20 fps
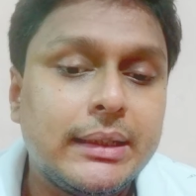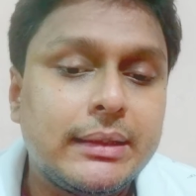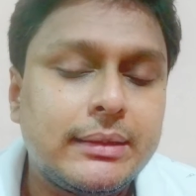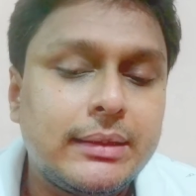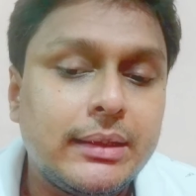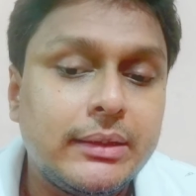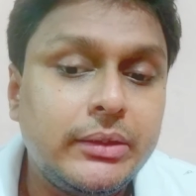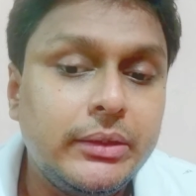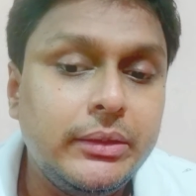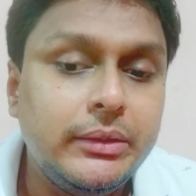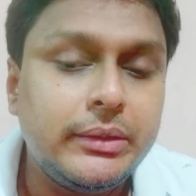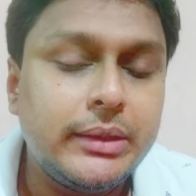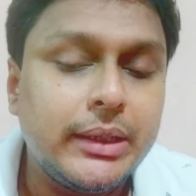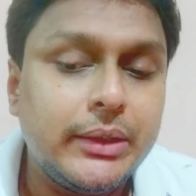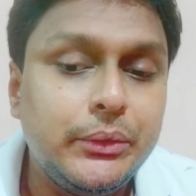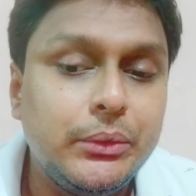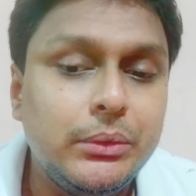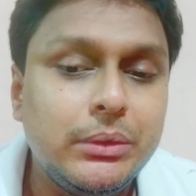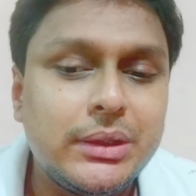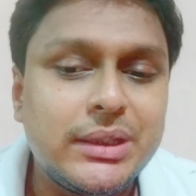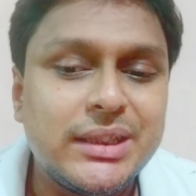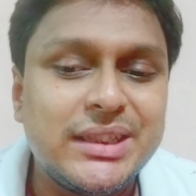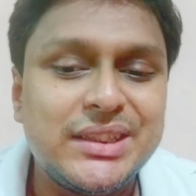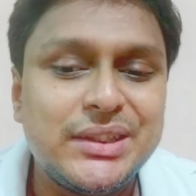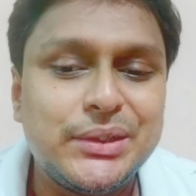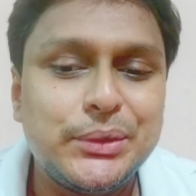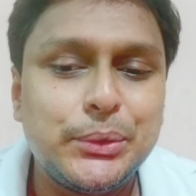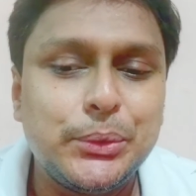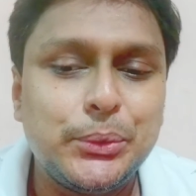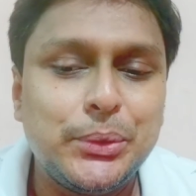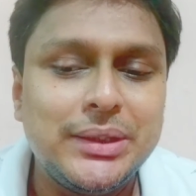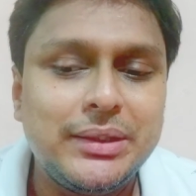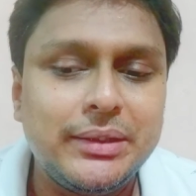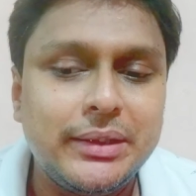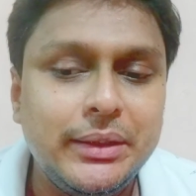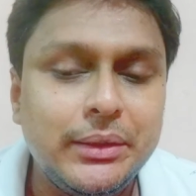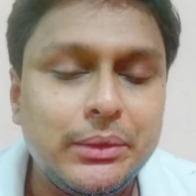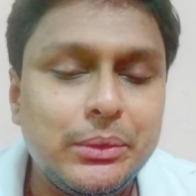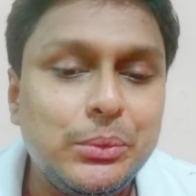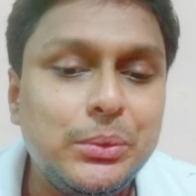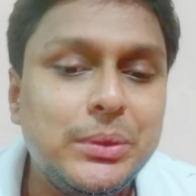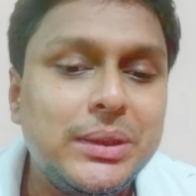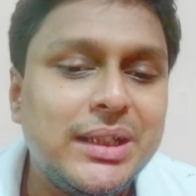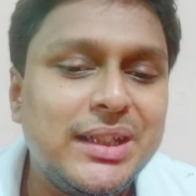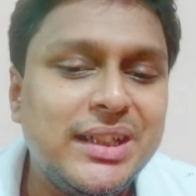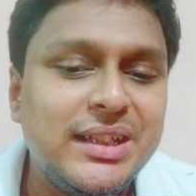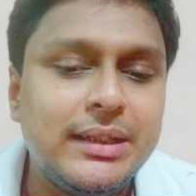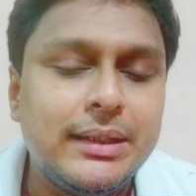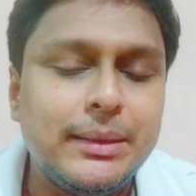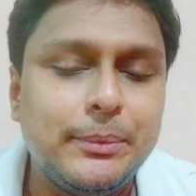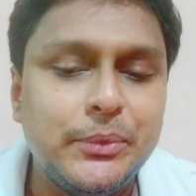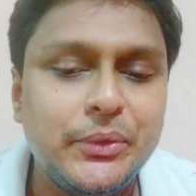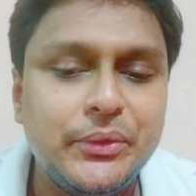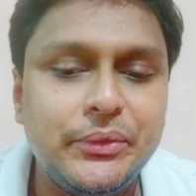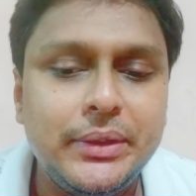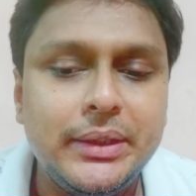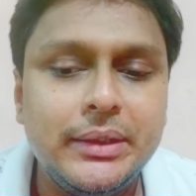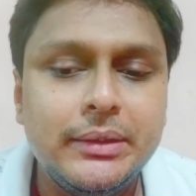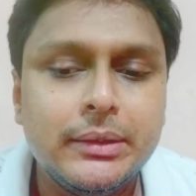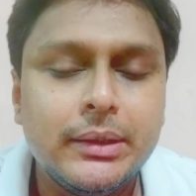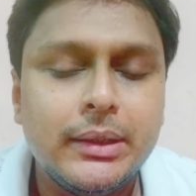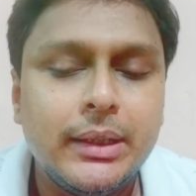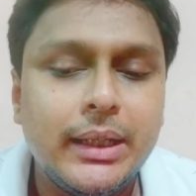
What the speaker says: Sachin Tendulkar was included in the movie.